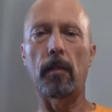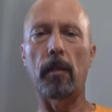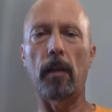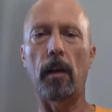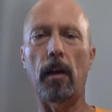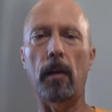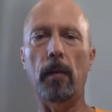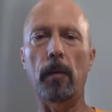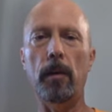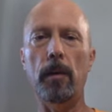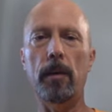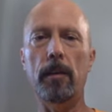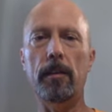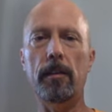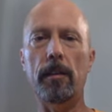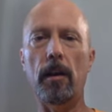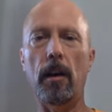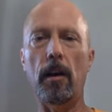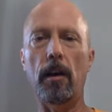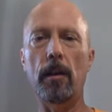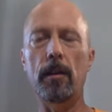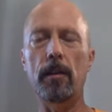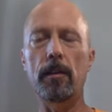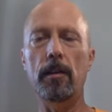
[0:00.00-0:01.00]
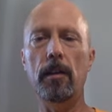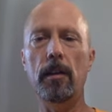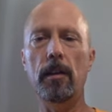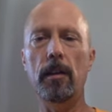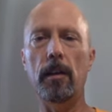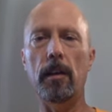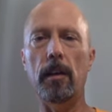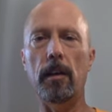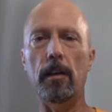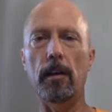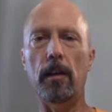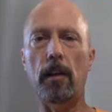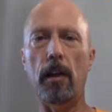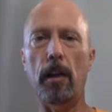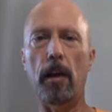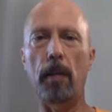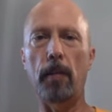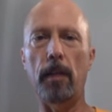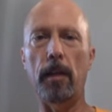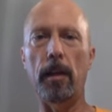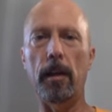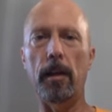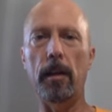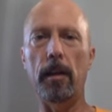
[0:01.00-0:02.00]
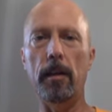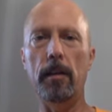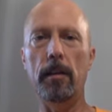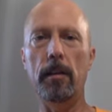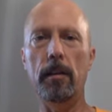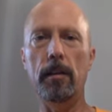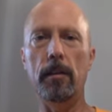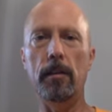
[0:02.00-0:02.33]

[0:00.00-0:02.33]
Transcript: I went down and commented.